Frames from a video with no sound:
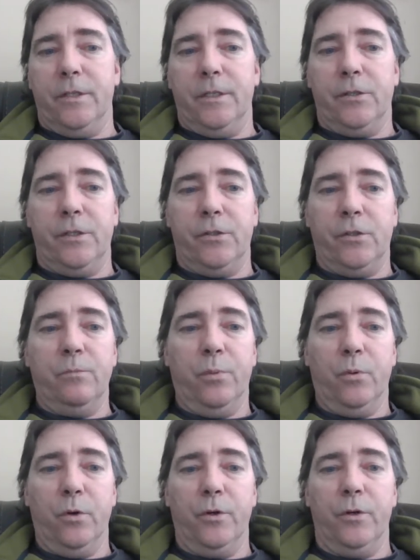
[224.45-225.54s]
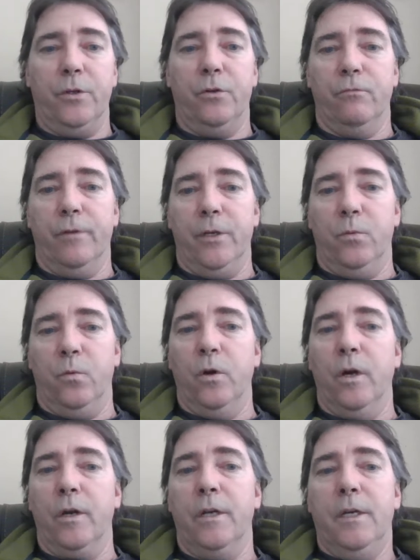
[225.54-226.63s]
and this is important, your written
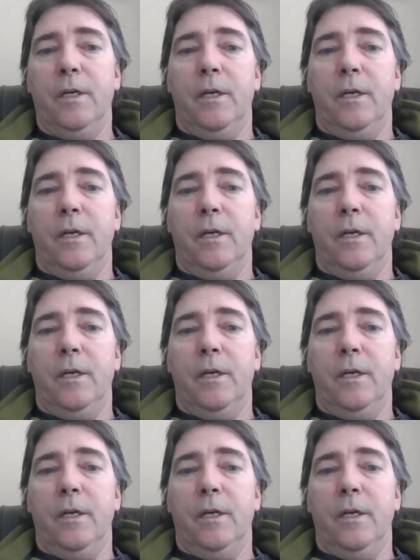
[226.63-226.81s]
work